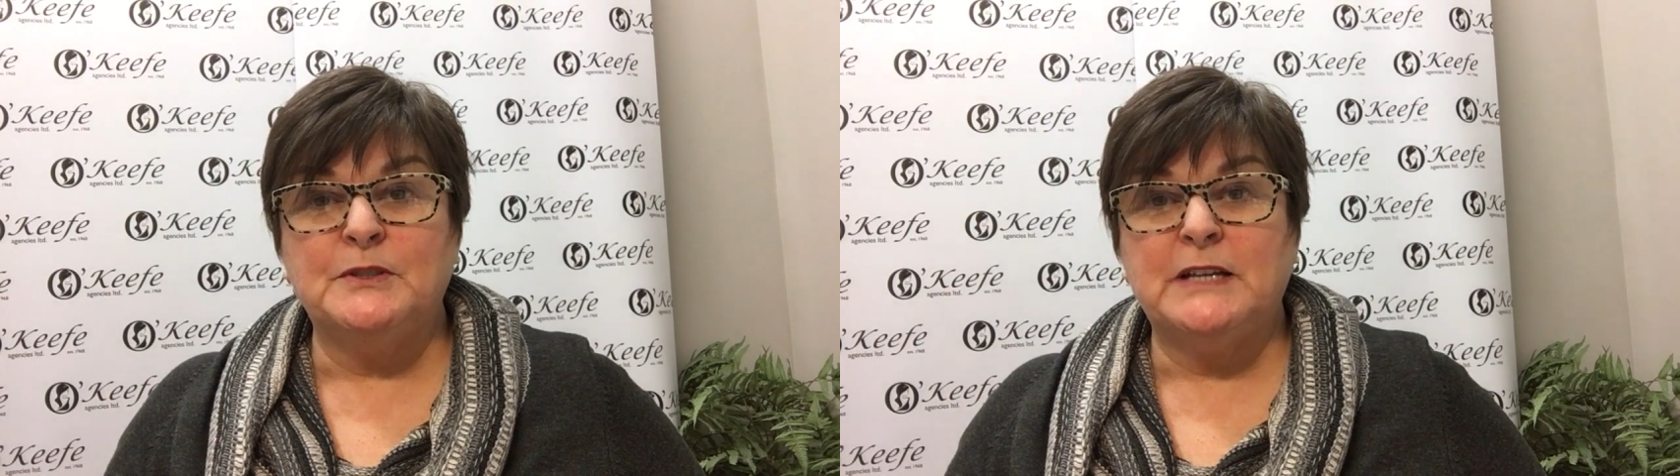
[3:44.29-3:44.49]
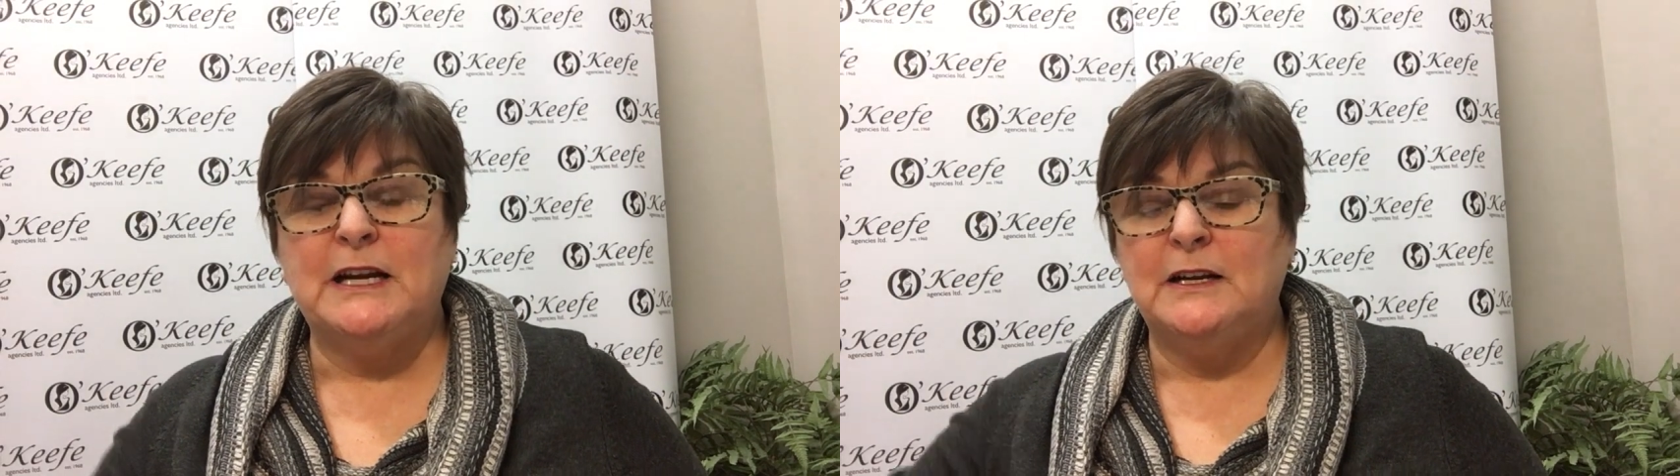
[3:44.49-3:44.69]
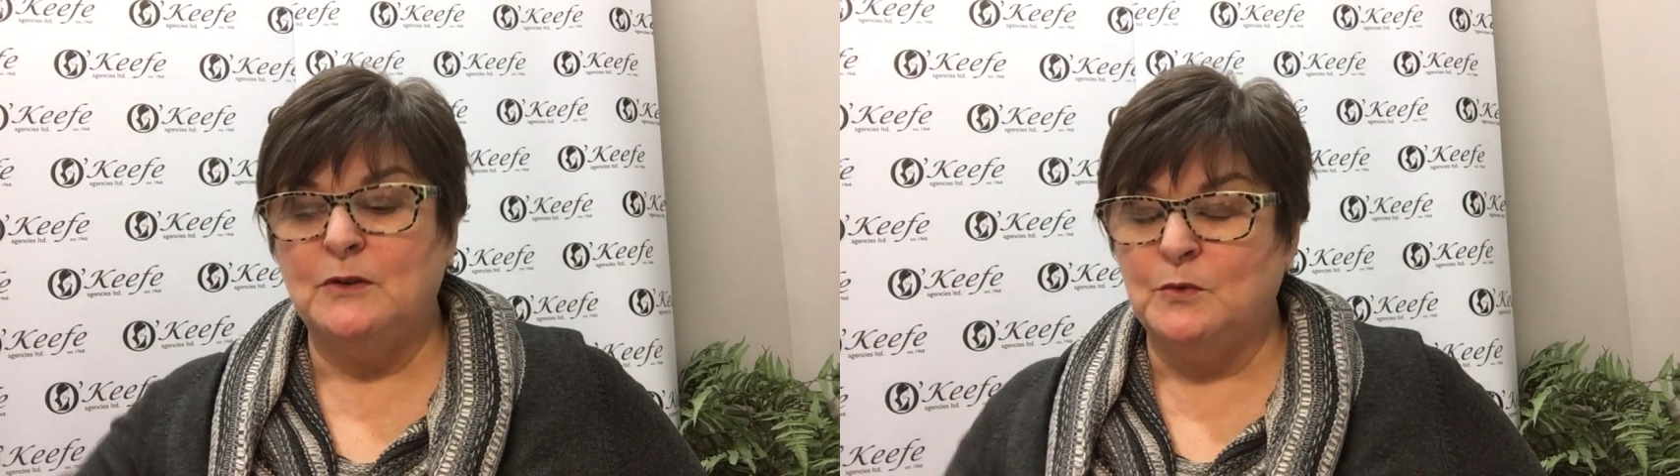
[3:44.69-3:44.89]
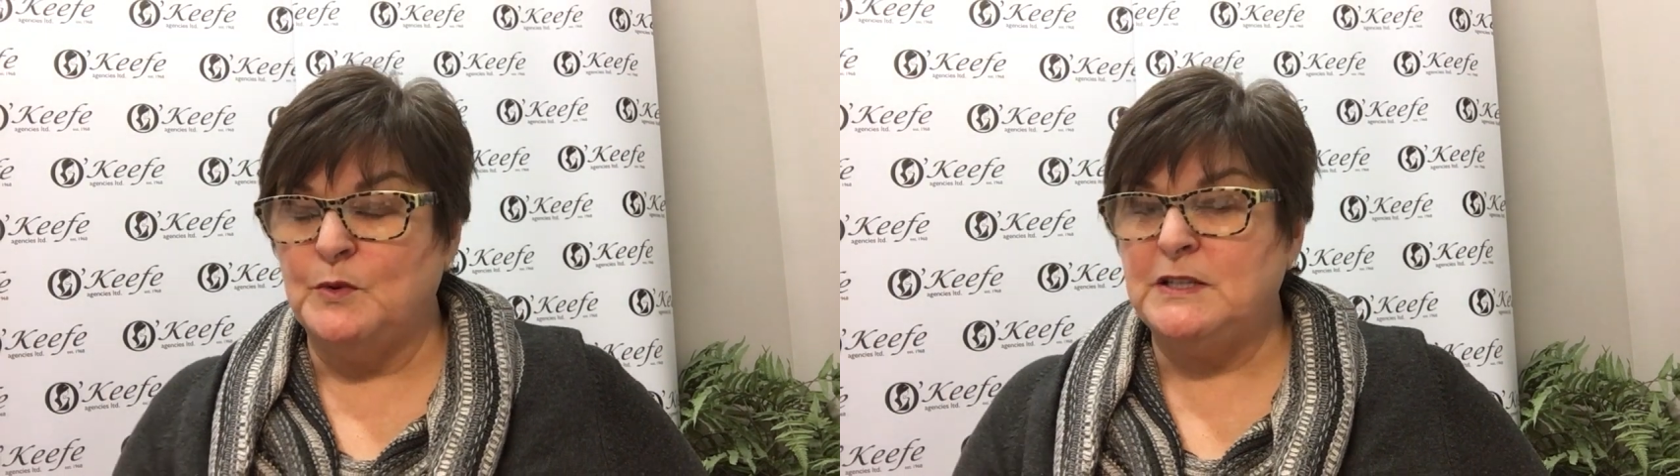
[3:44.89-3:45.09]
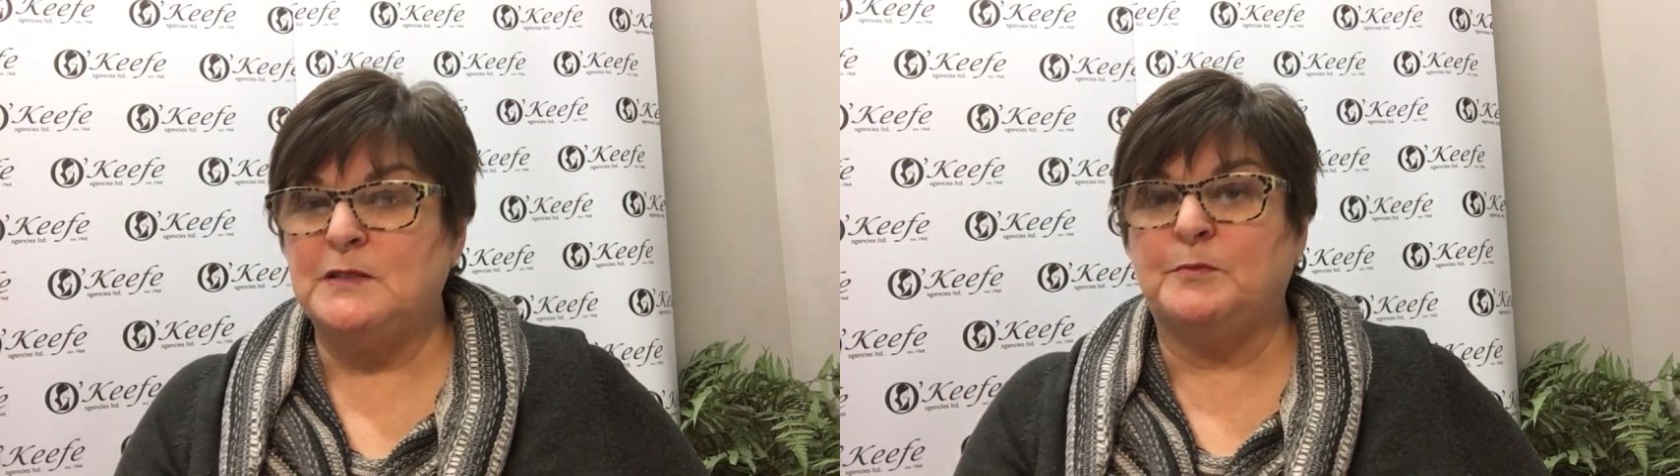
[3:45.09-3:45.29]
towel,
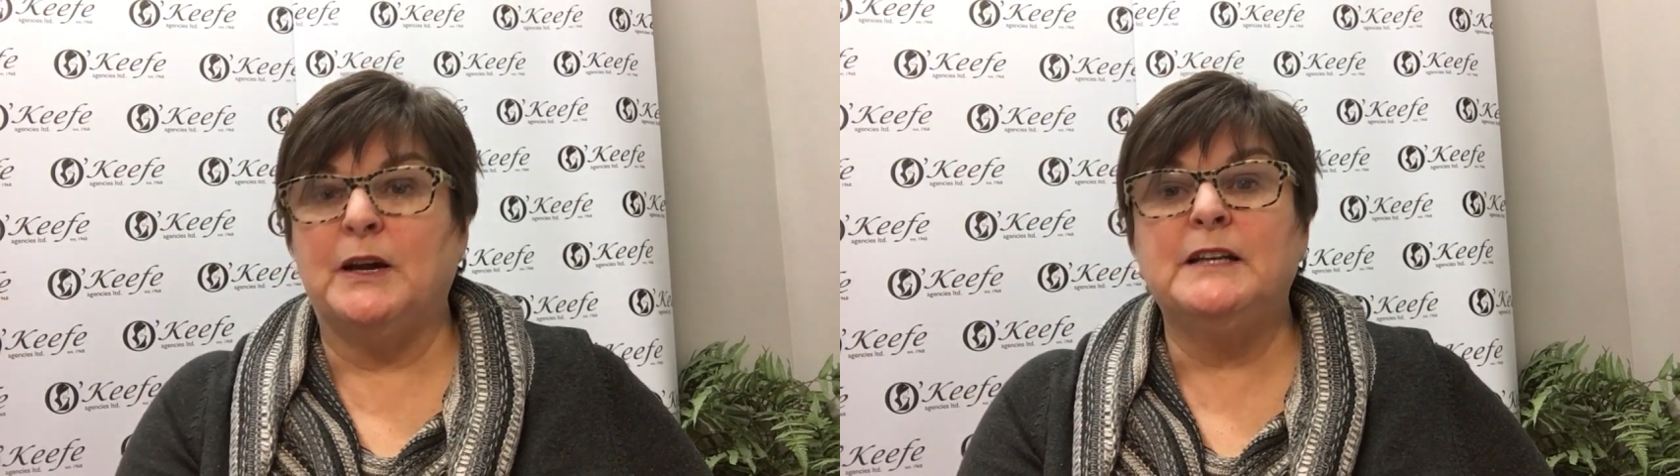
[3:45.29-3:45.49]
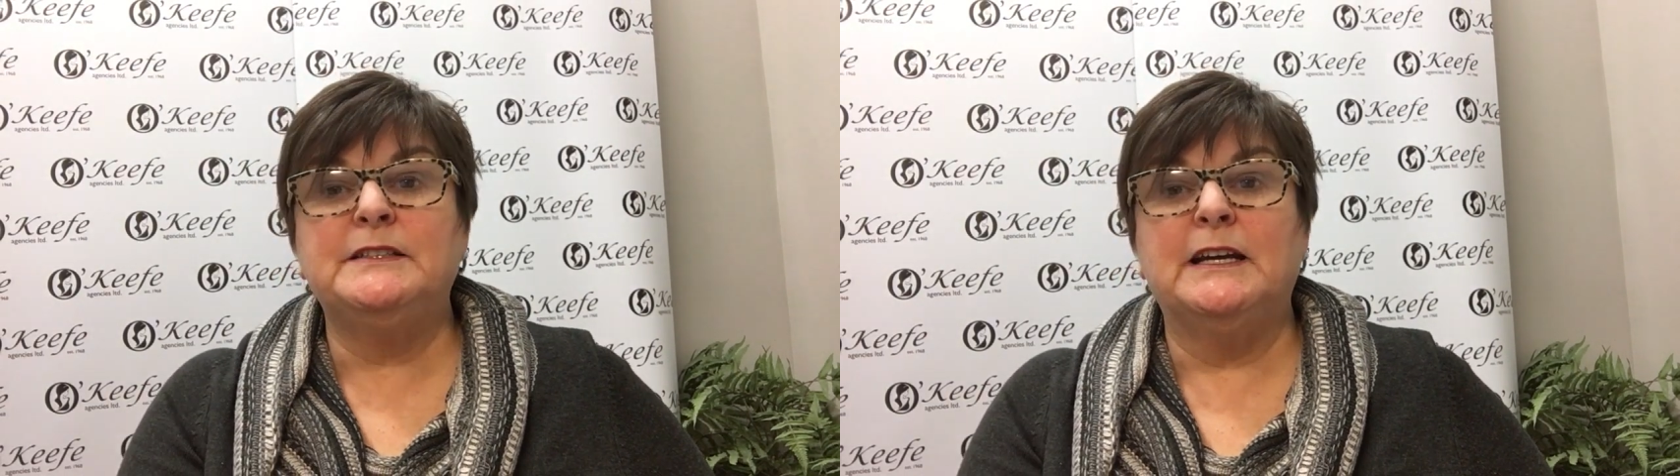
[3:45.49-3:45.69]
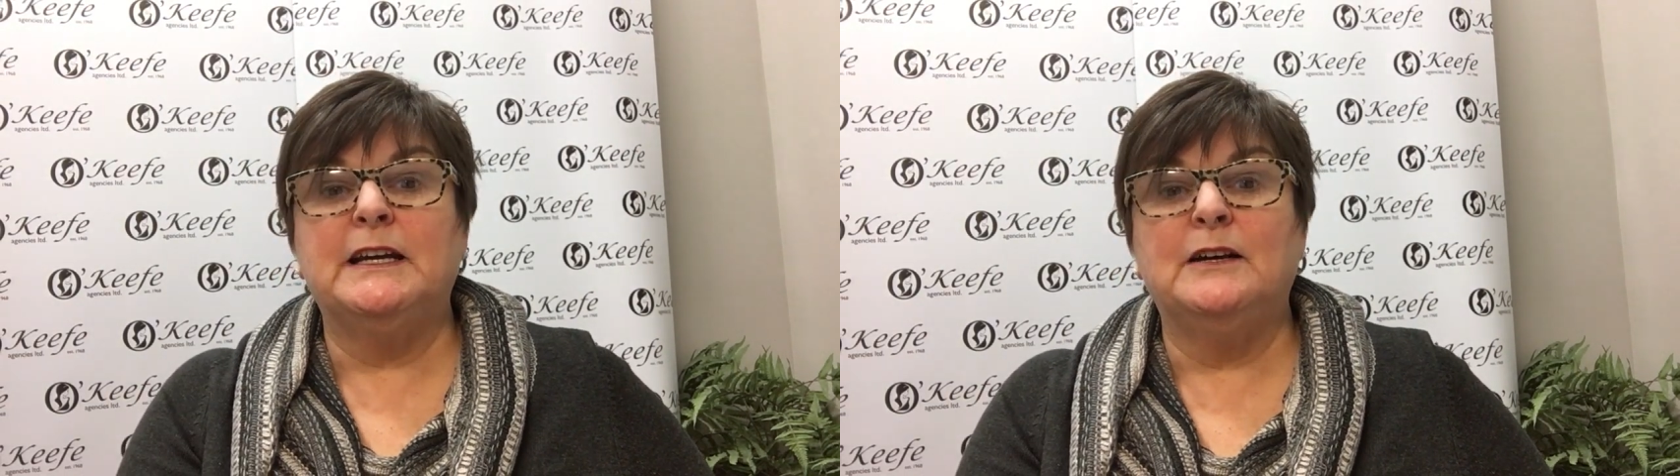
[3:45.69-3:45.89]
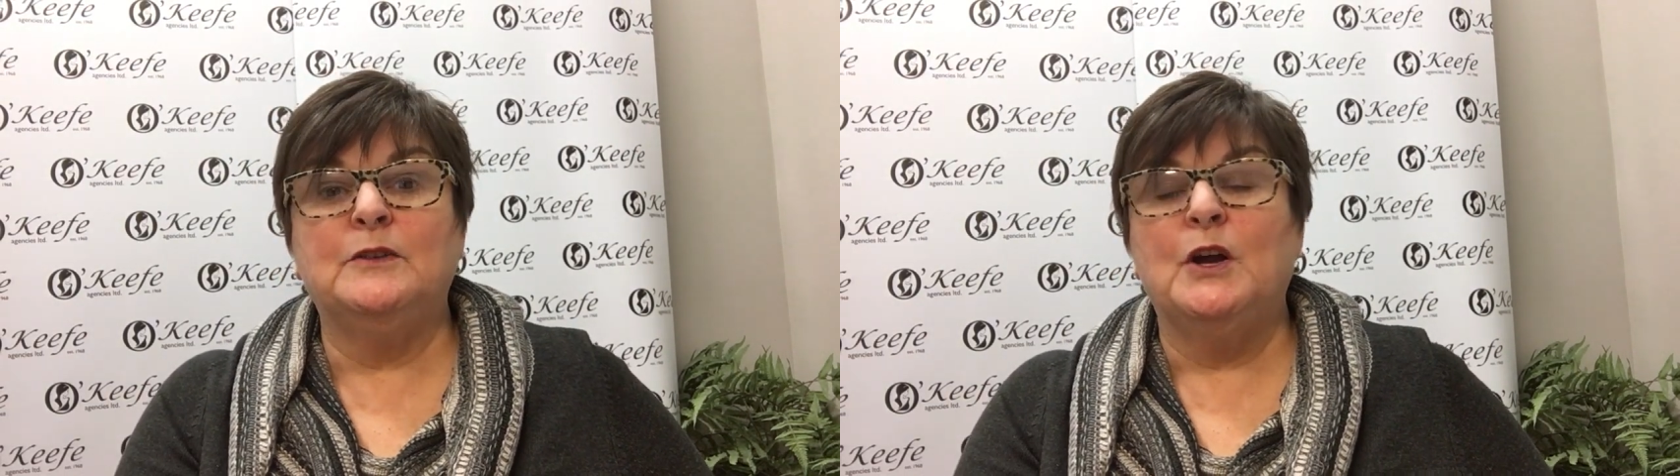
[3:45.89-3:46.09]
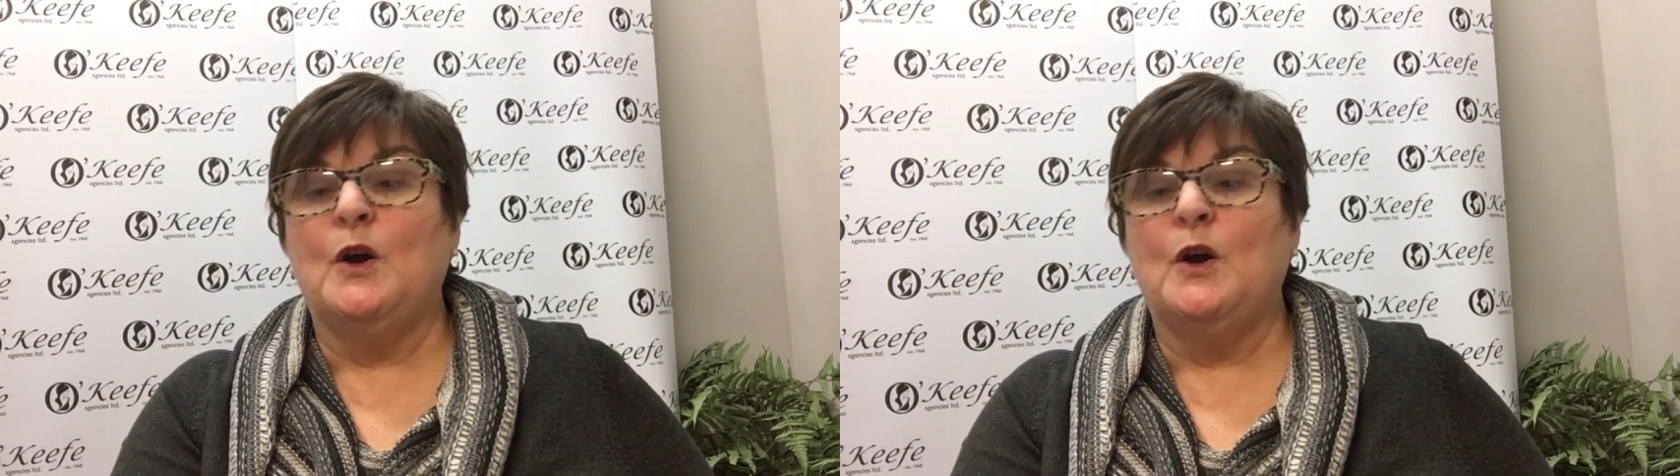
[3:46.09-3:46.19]
we spray it down,